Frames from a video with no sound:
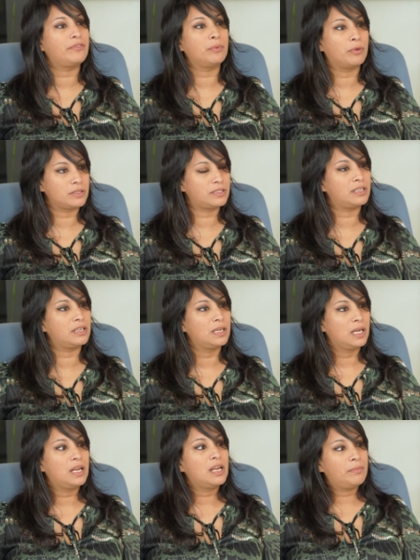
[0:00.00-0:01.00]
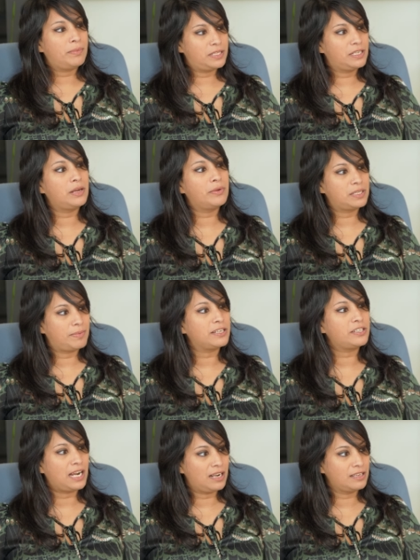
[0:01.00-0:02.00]
if you want to pursue a
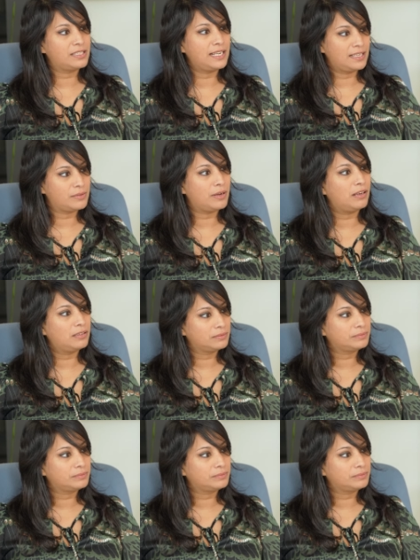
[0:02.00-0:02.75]
speciality as well. Yeah,